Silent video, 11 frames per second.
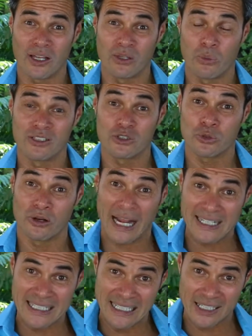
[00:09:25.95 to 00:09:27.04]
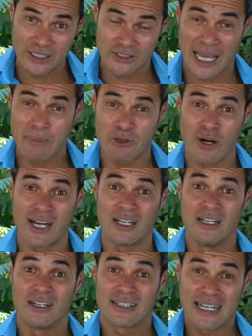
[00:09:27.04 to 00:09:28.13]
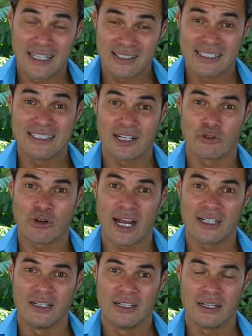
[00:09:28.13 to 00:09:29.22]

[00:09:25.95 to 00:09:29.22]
are the ones who are actually getting the timing right, getting the detail right,